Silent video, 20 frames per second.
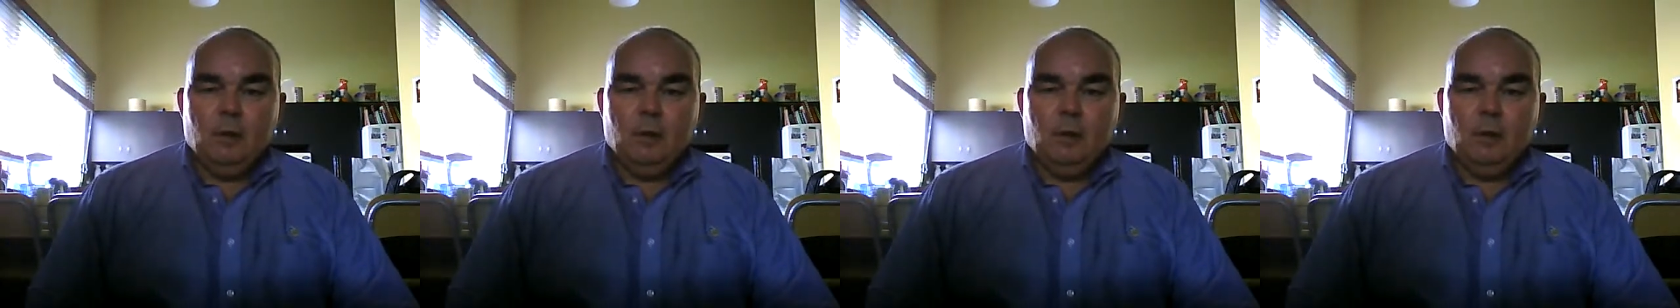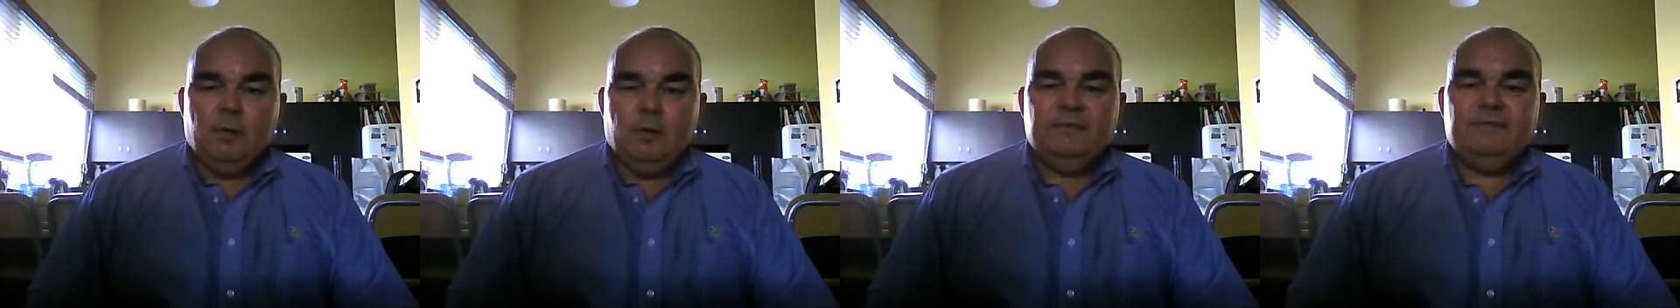
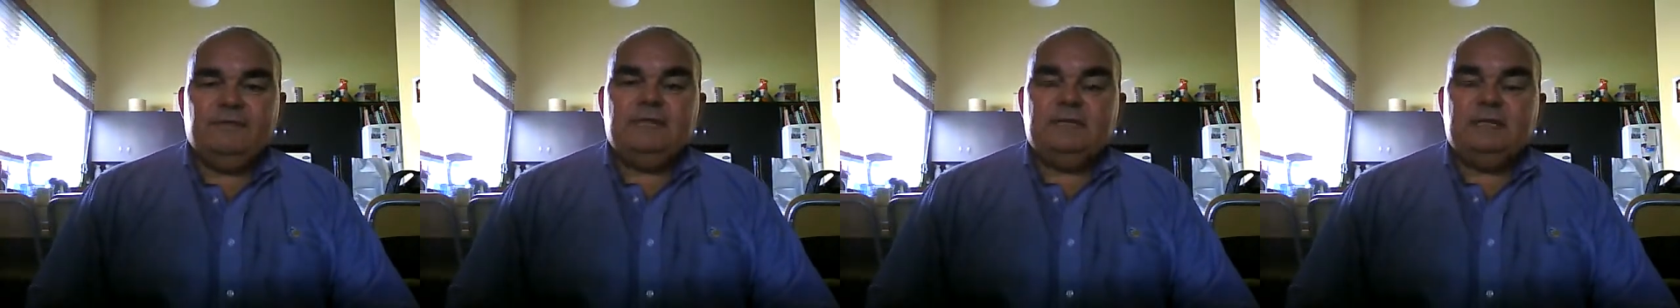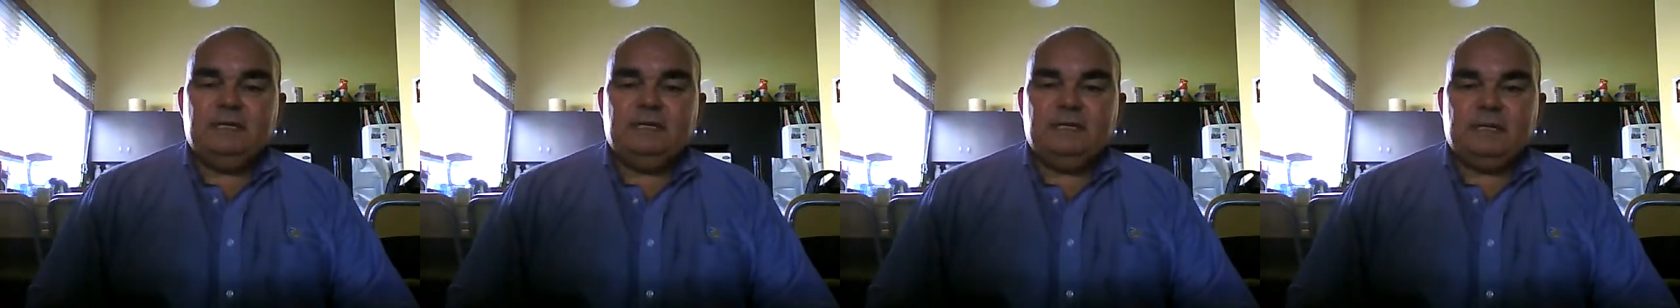where we
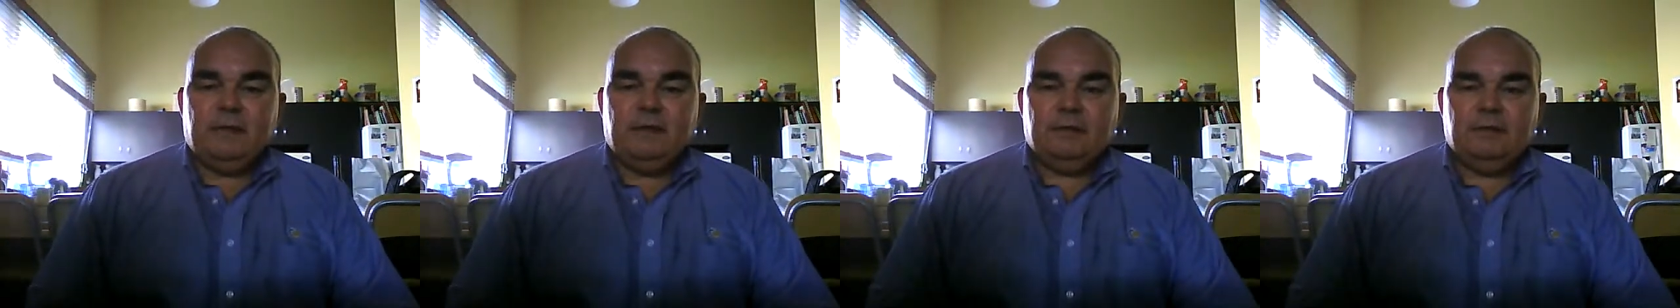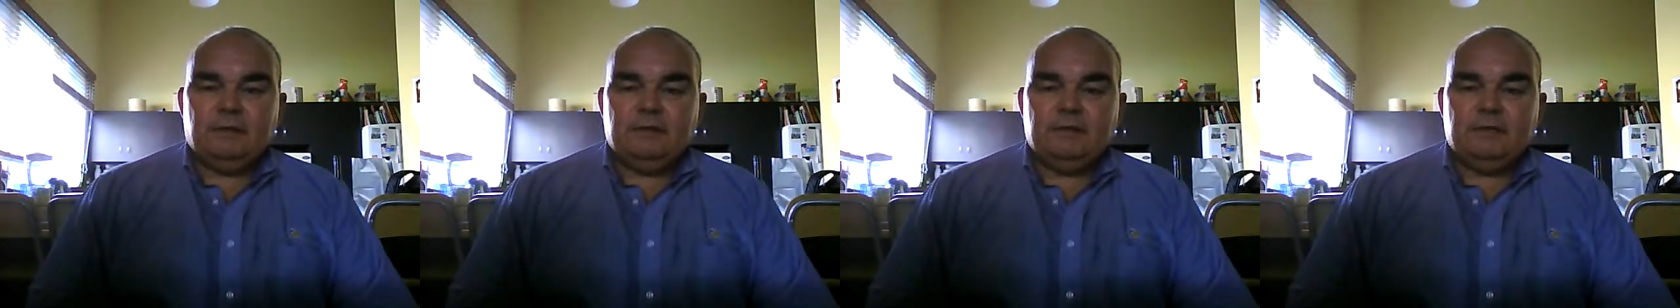visited
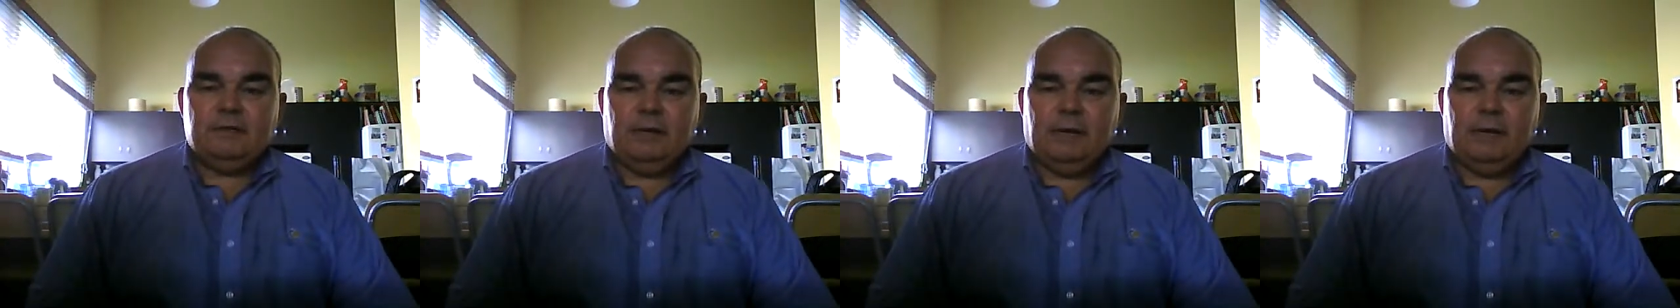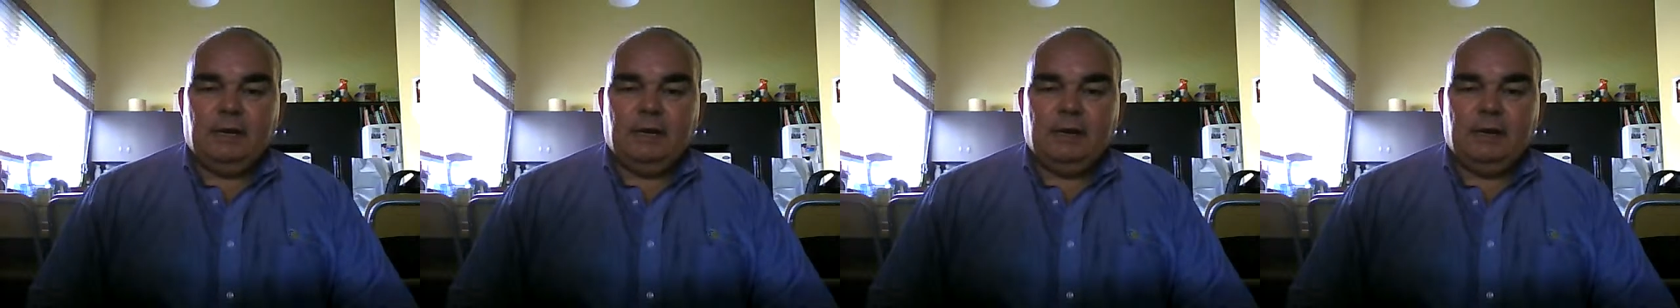South
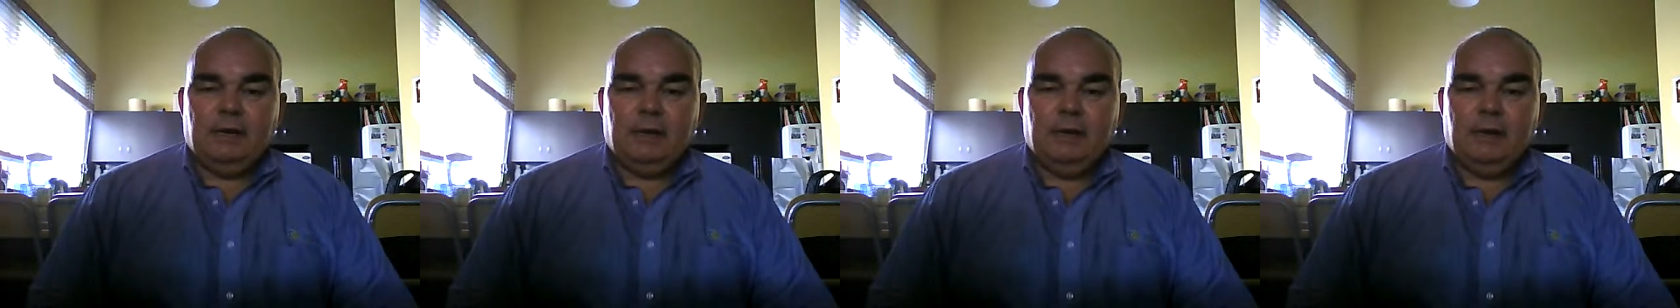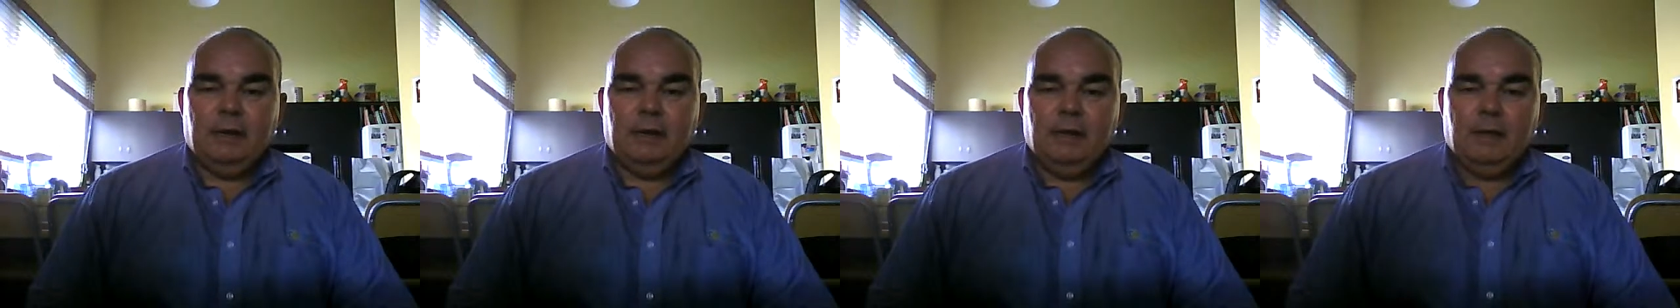Australia
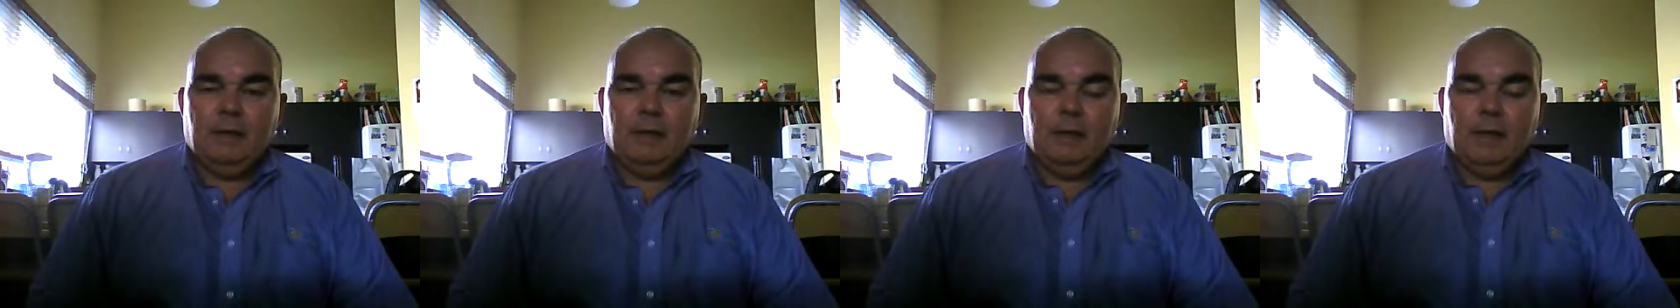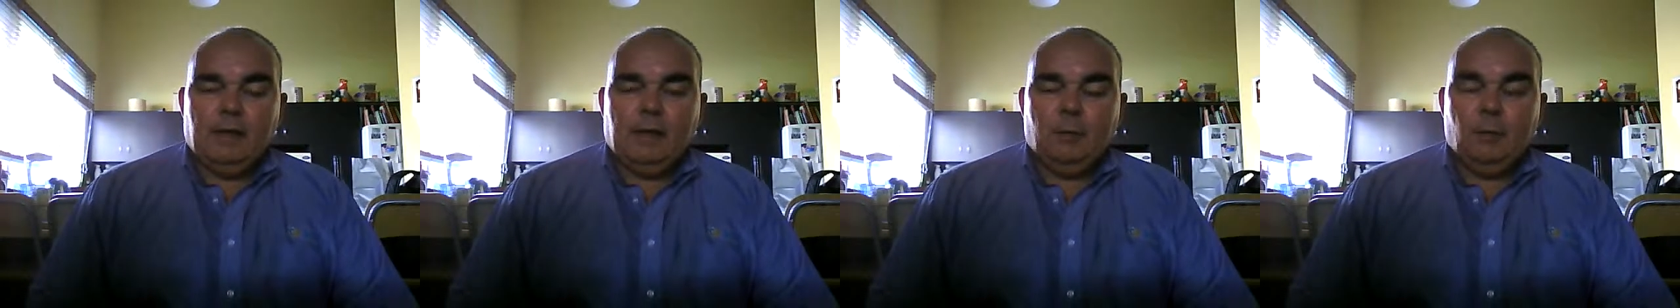
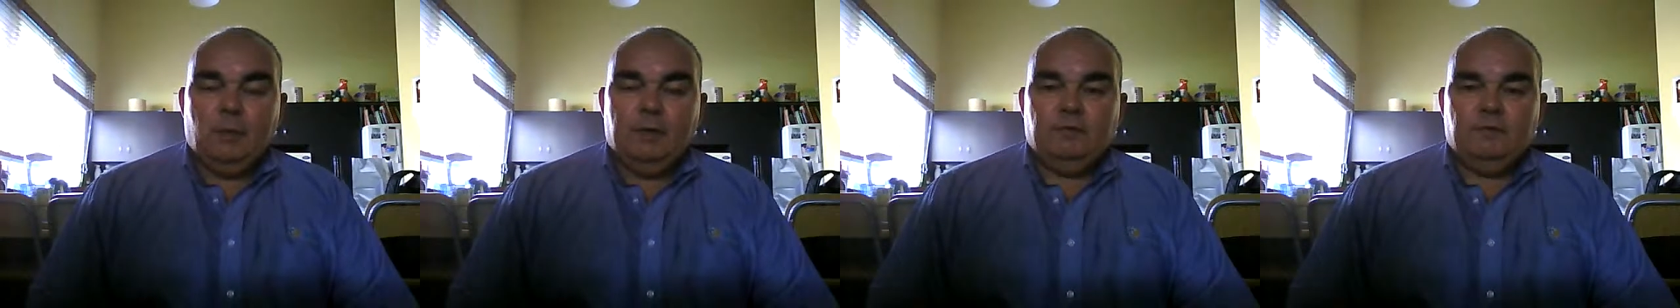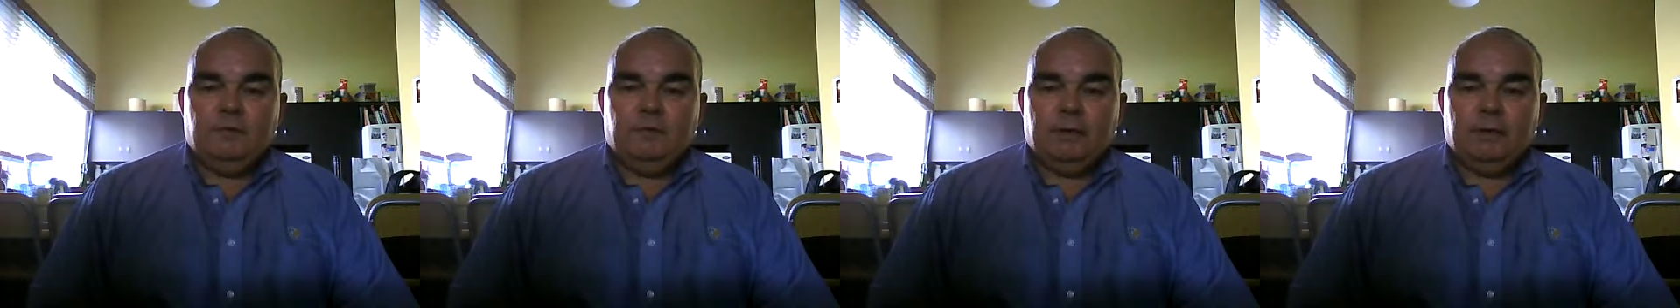and went